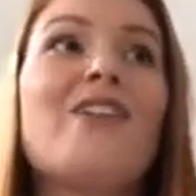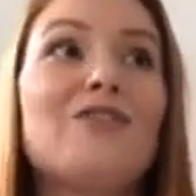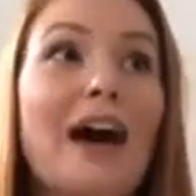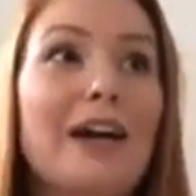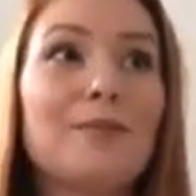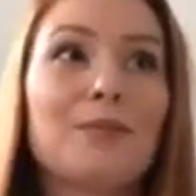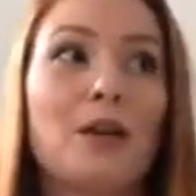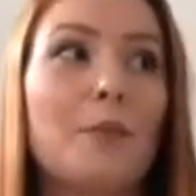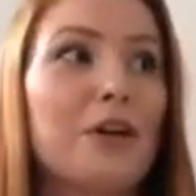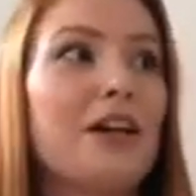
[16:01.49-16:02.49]
right,
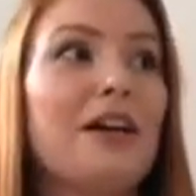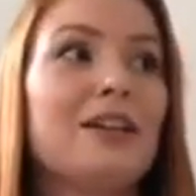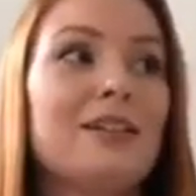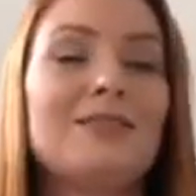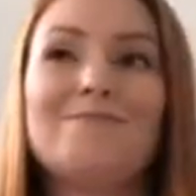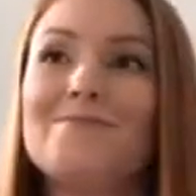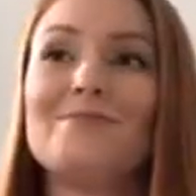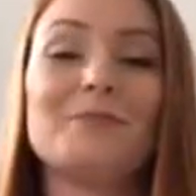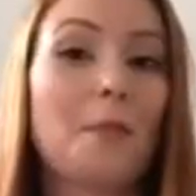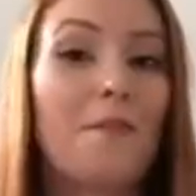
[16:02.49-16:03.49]
I'm going to
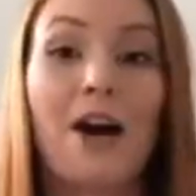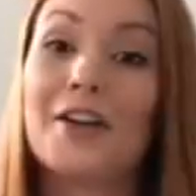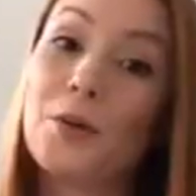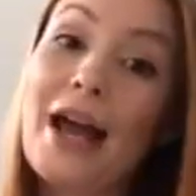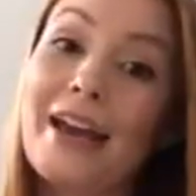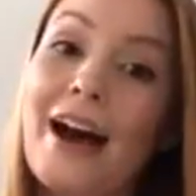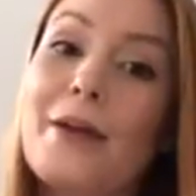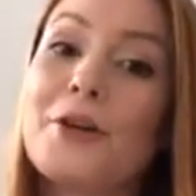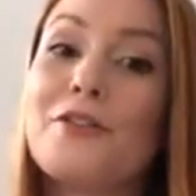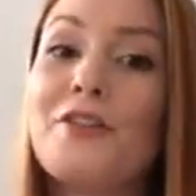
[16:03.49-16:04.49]
find a way. I
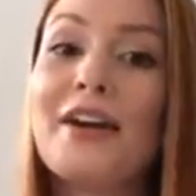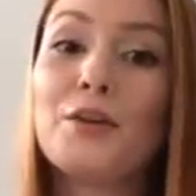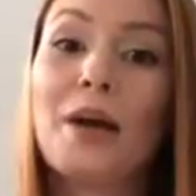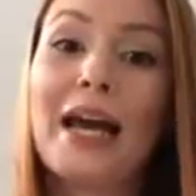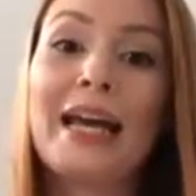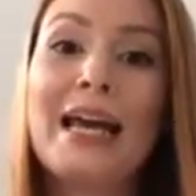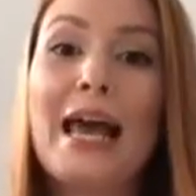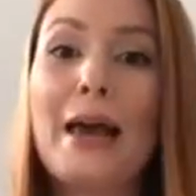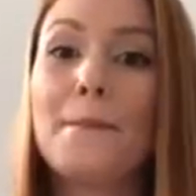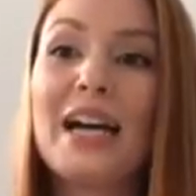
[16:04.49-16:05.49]
am going to find a way.
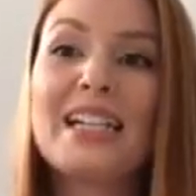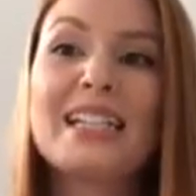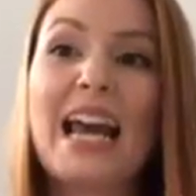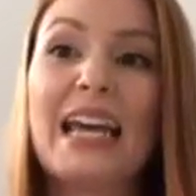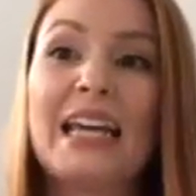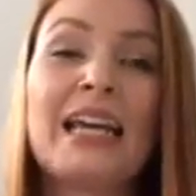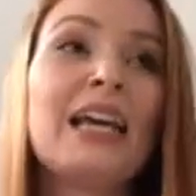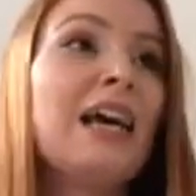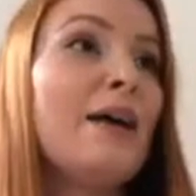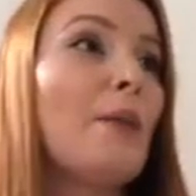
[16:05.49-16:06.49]
It might
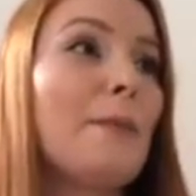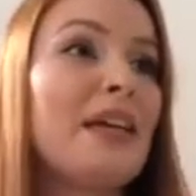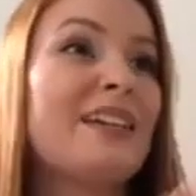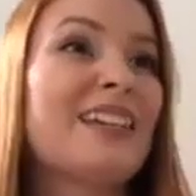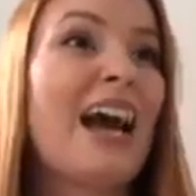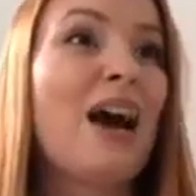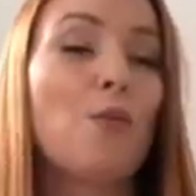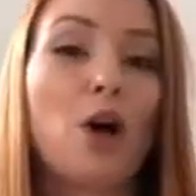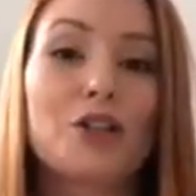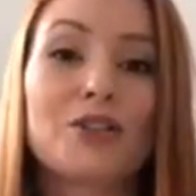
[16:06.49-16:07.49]
mean I can't
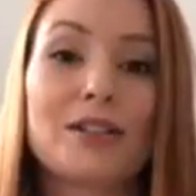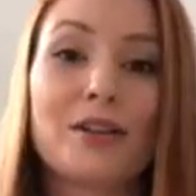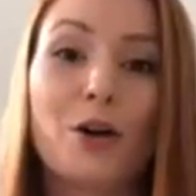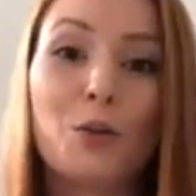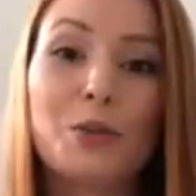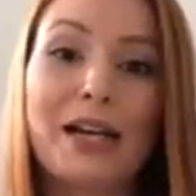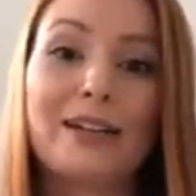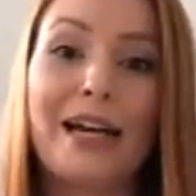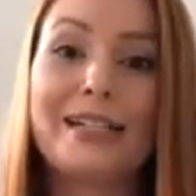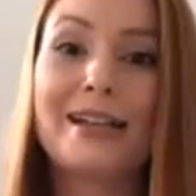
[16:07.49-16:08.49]
watch the soaps at
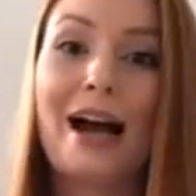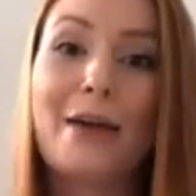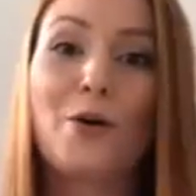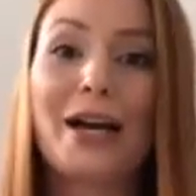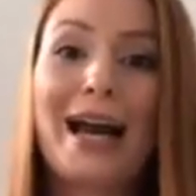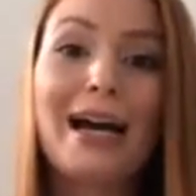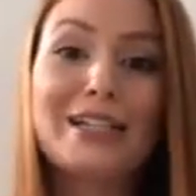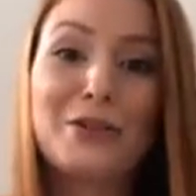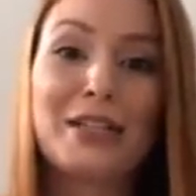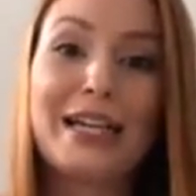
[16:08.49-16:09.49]
night time, or I can't
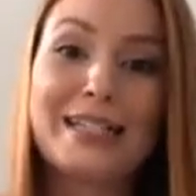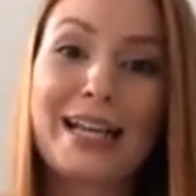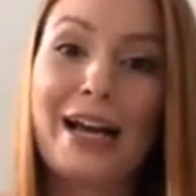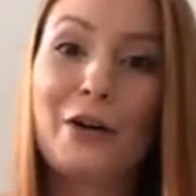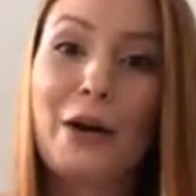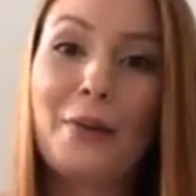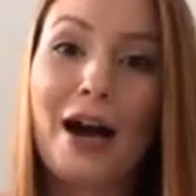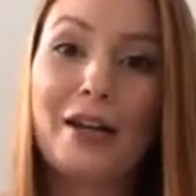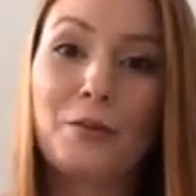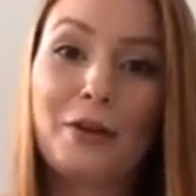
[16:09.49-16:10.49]
do this, can't go out
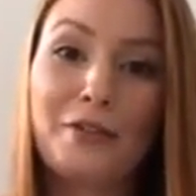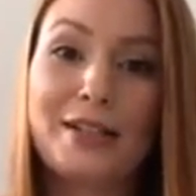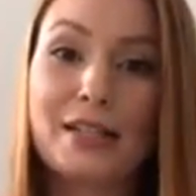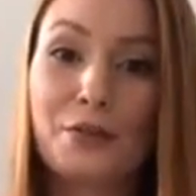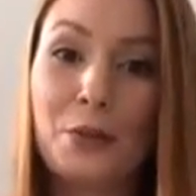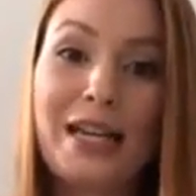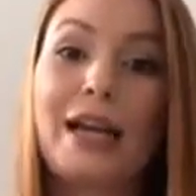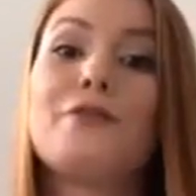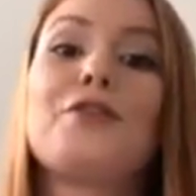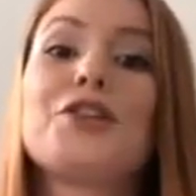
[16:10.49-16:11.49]
partying with my friends every
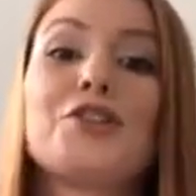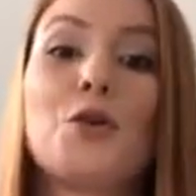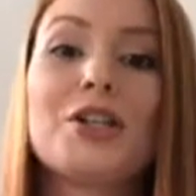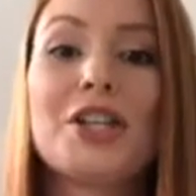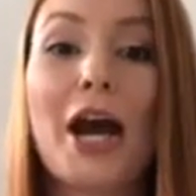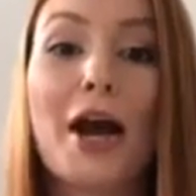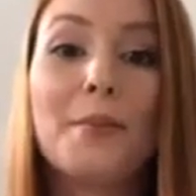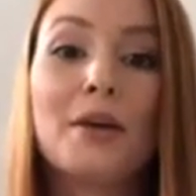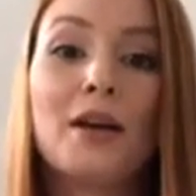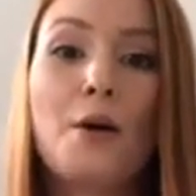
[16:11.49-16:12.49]
weekend for the short term.